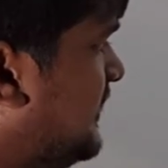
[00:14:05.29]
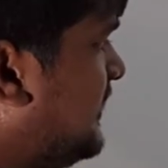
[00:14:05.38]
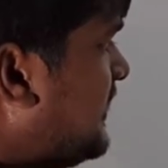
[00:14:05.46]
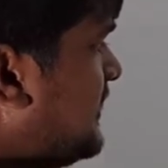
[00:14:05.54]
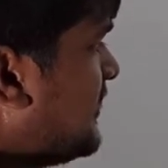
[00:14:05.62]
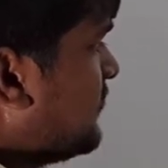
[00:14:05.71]

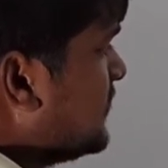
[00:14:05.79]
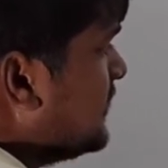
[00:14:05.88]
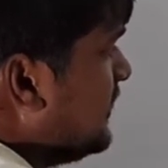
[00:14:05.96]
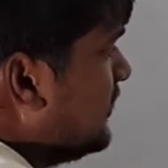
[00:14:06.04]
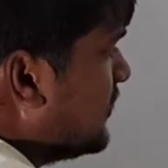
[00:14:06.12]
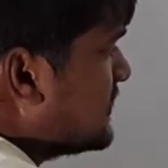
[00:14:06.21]
didn't given the
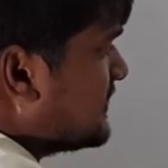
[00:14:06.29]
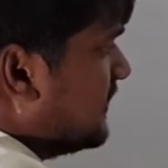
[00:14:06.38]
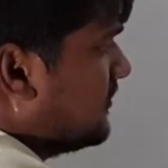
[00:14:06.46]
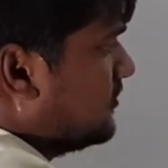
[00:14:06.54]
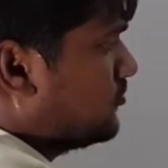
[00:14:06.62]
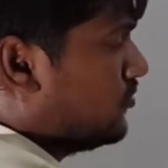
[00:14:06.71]
E naught cell.
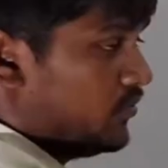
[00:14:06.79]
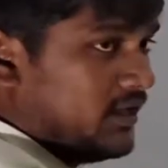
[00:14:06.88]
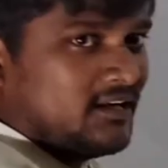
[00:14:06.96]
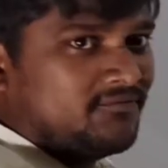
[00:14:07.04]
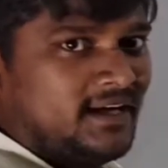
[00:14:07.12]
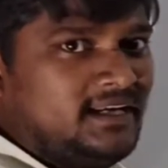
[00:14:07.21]
So we
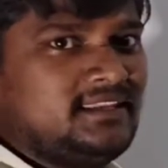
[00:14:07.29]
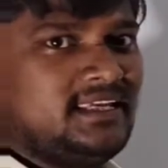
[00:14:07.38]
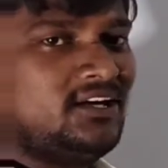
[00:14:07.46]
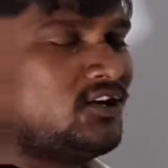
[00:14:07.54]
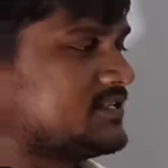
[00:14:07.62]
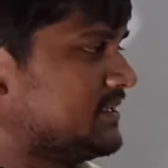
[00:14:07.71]
are finding the E
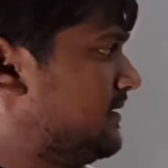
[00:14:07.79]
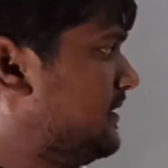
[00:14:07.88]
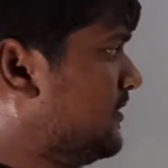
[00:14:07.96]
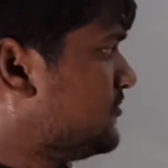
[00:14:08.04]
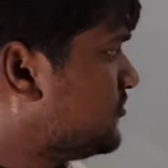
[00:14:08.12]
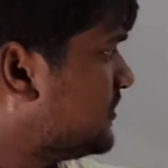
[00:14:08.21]
naught cell.
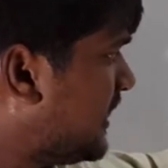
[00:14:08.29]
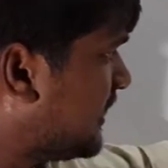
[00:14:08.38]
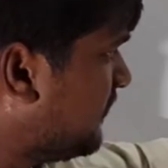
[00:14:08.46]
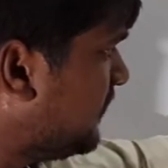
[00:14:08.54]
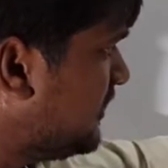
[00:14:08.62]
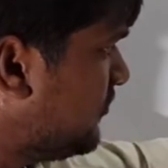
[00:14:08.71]
So they are
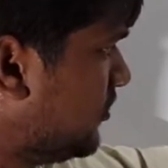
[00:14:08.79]
given the